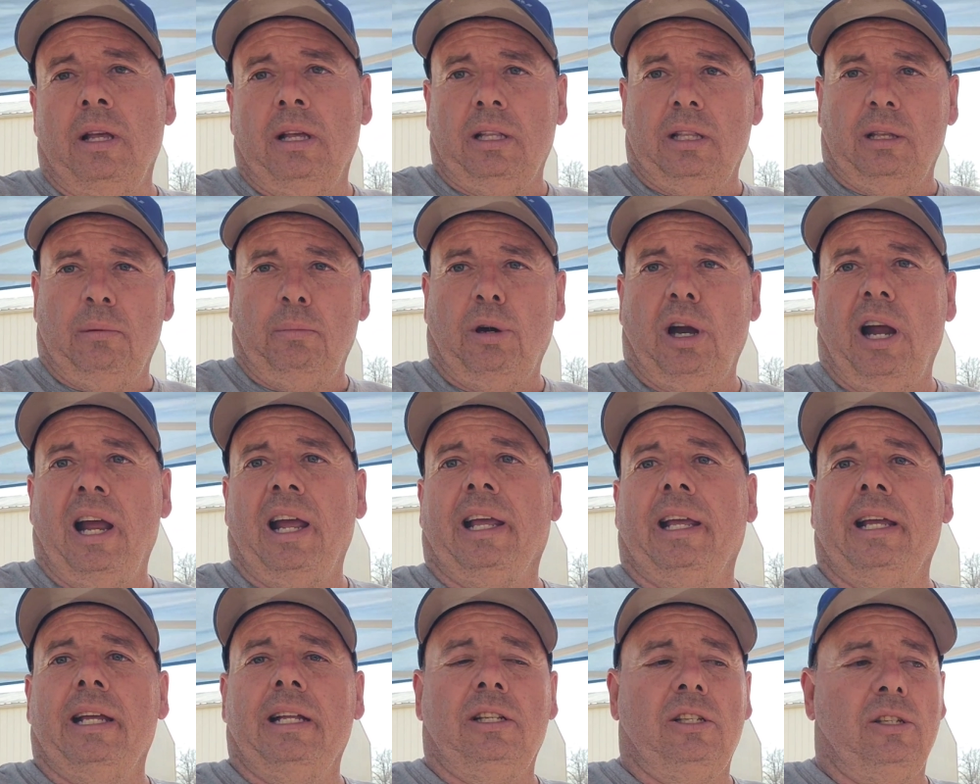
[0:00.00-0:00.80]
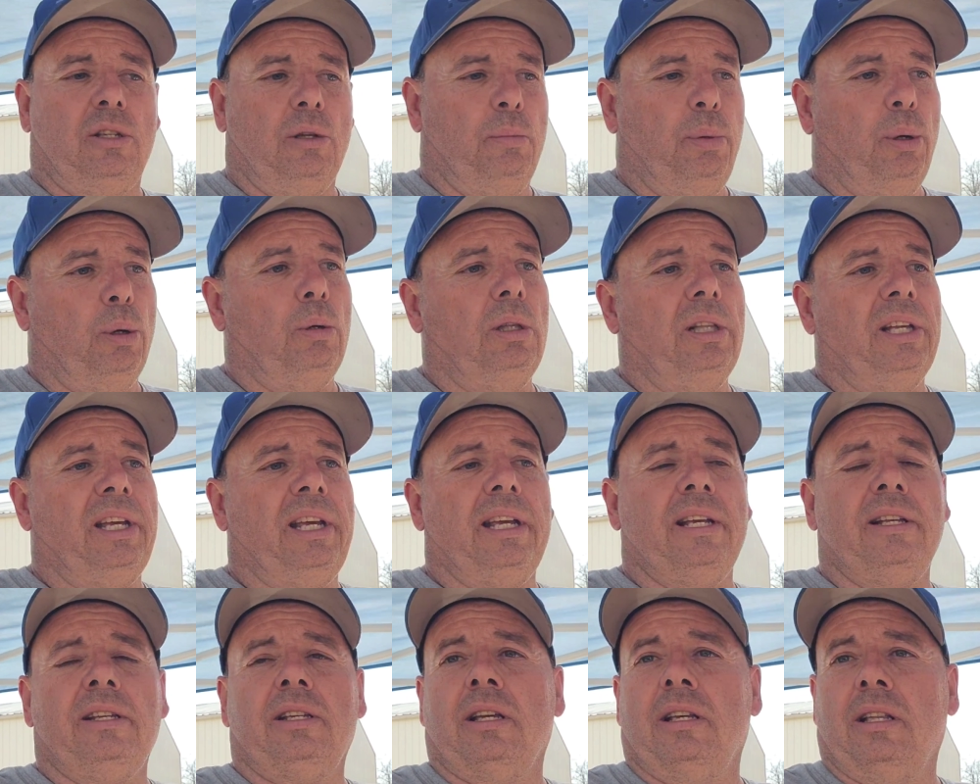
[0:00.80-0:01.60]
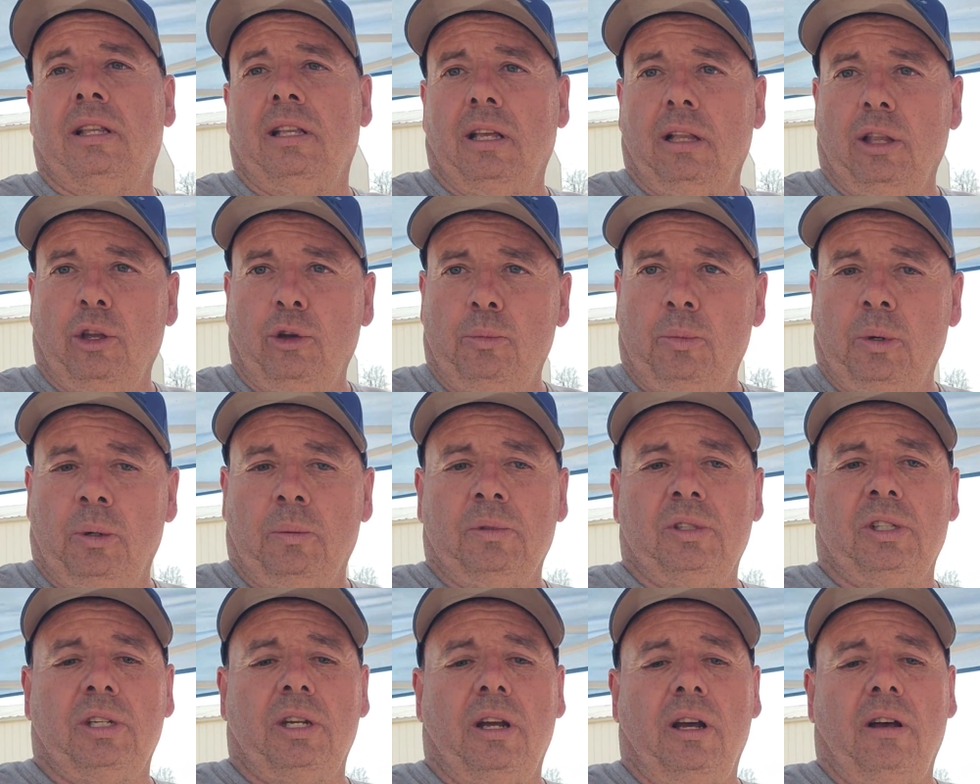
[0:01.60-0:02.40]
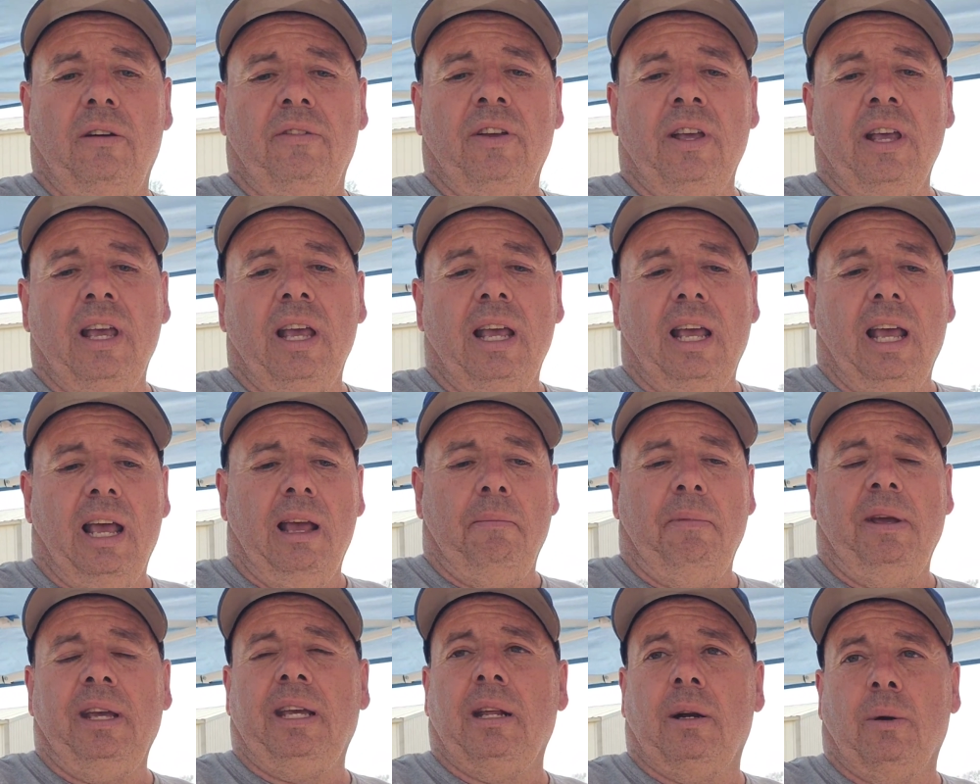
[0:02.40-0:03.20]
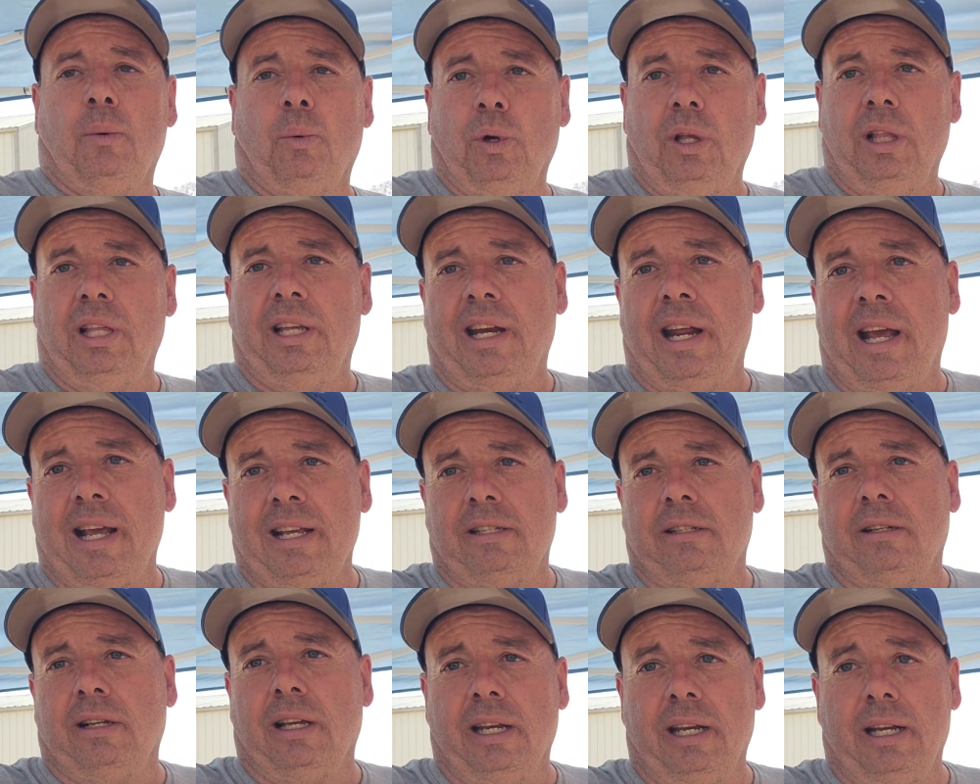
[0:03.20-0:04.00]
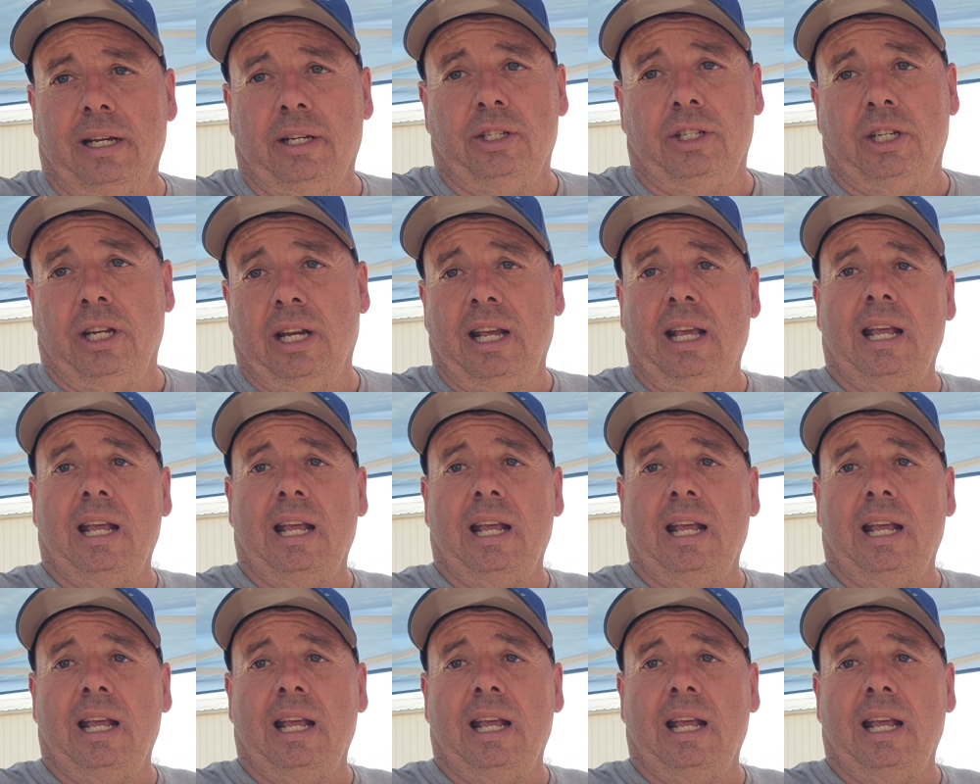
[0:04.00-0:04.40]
the brackets, the pulleys, the aluminum stuff, and make it a really nice looking engine.